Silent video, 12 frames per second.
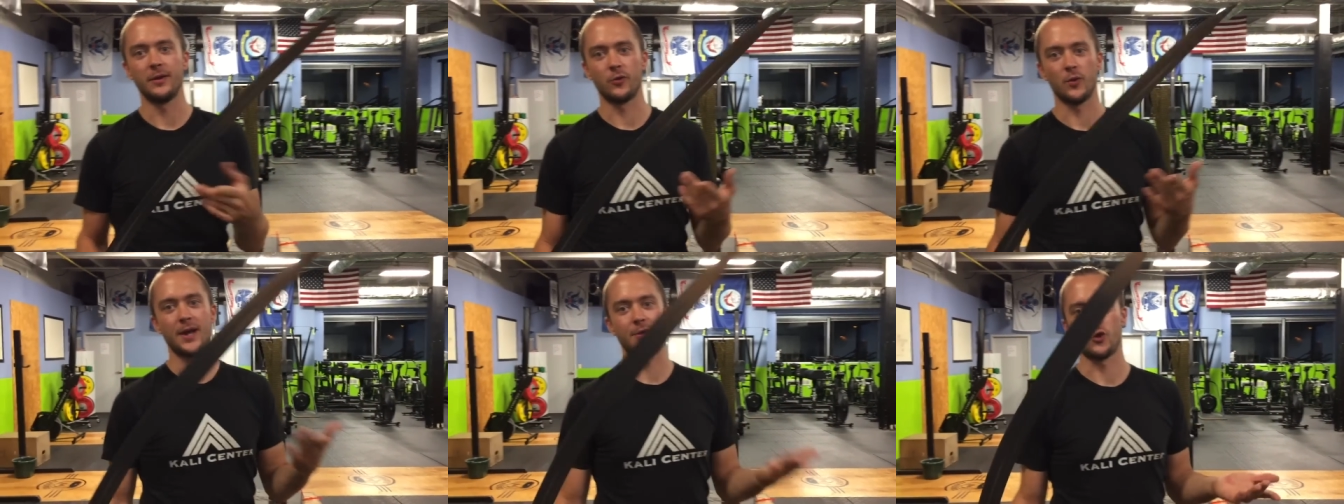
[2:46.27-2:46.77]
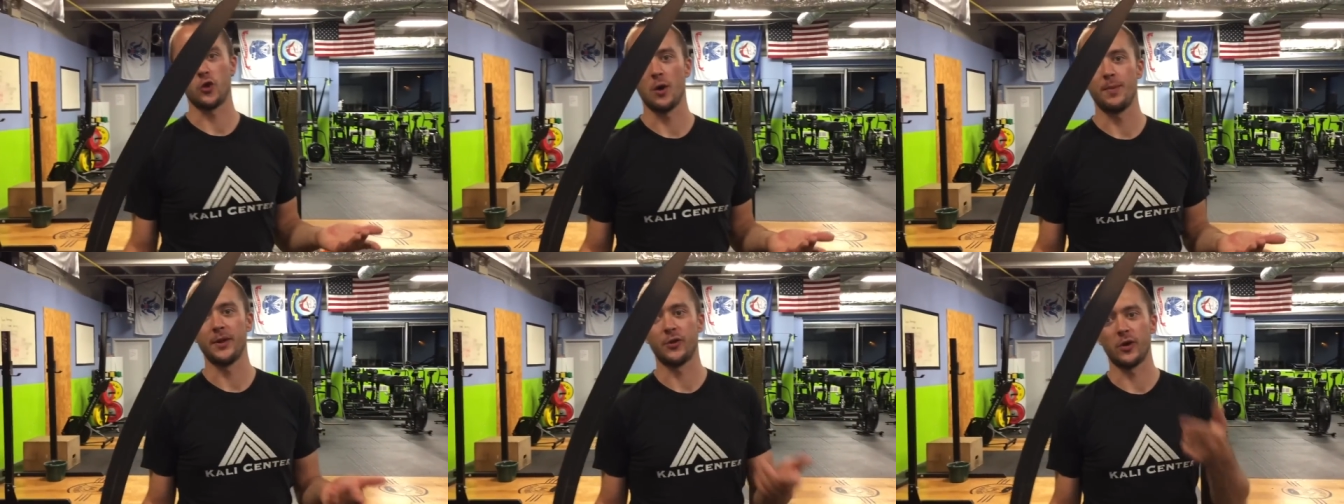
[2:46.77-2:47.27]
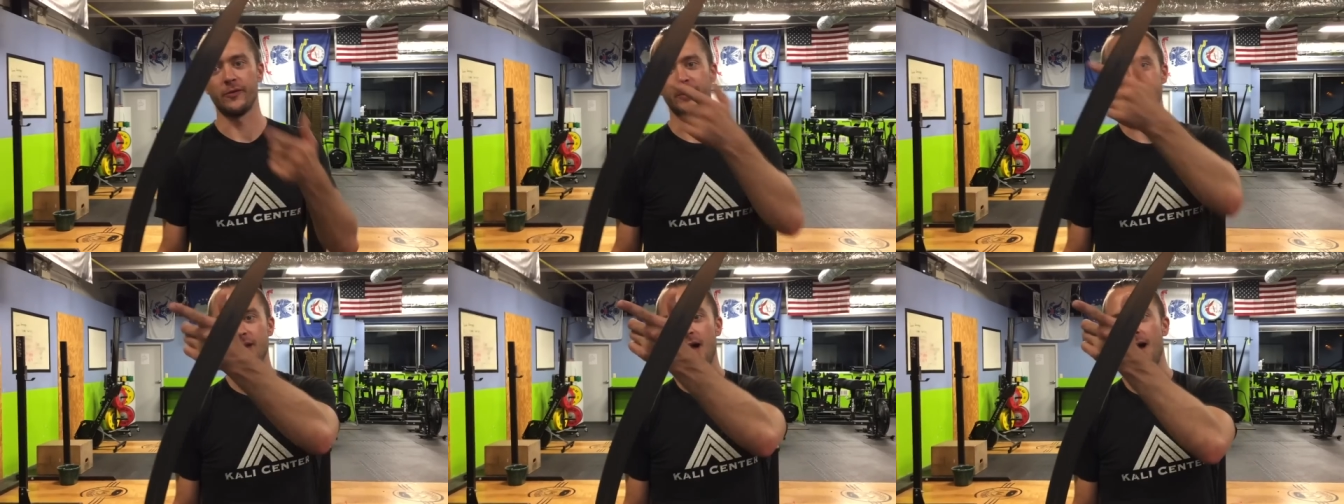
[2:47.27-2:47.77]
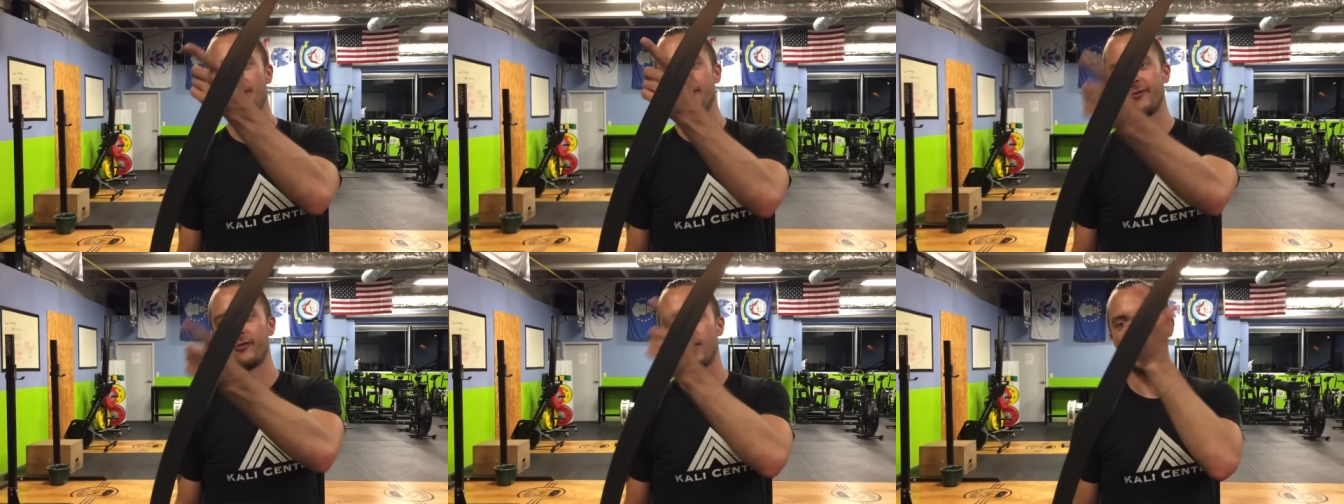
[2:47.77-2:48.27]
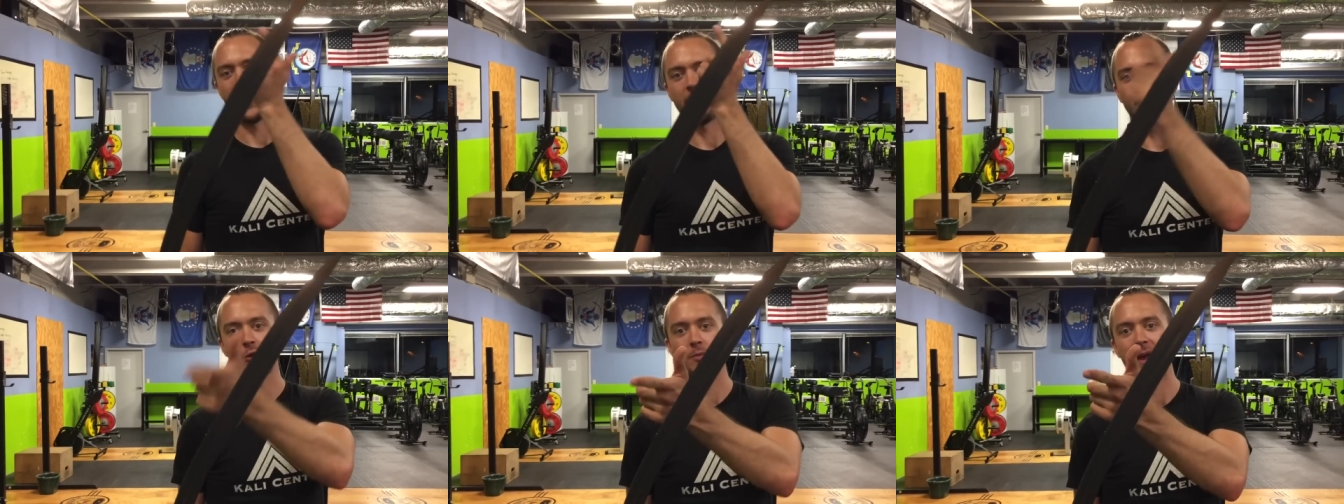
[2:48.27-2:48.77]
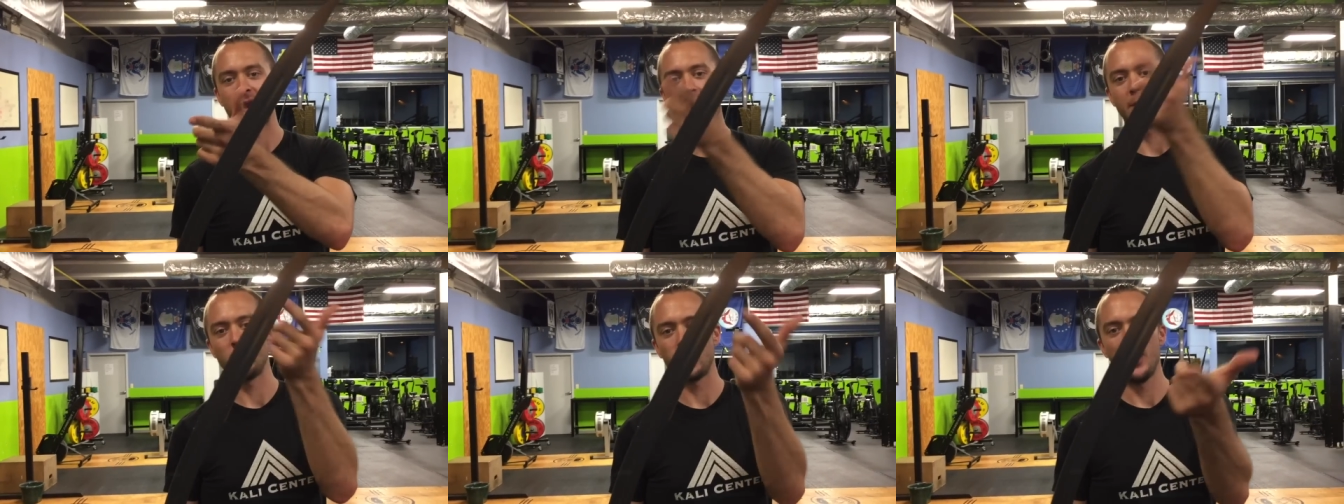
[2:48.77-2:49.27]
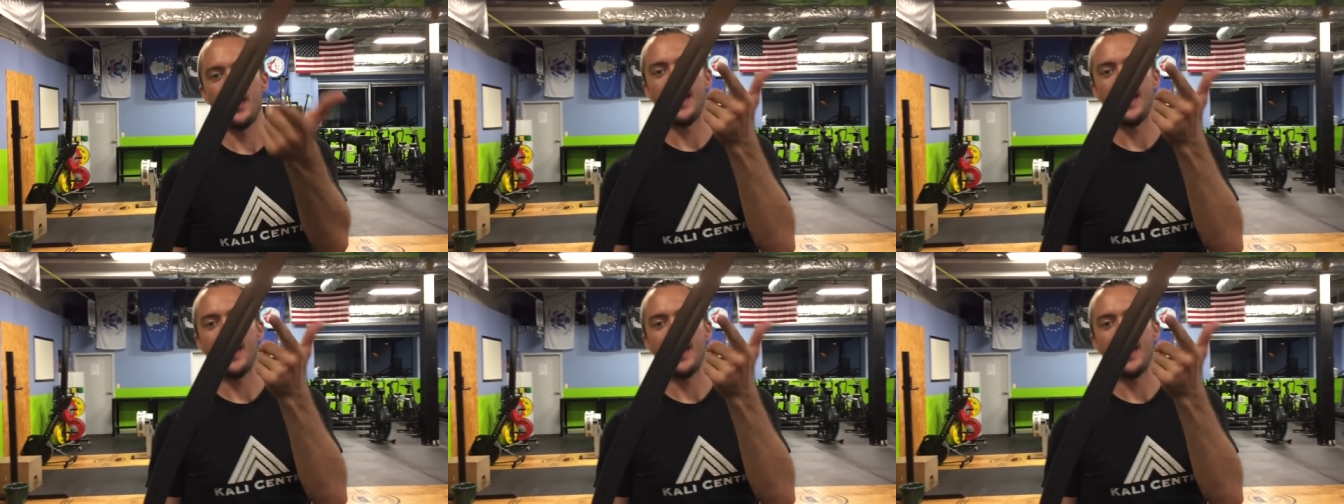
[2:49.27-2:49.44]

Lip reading: This one has a sharpening surface on the front edge, the main edge,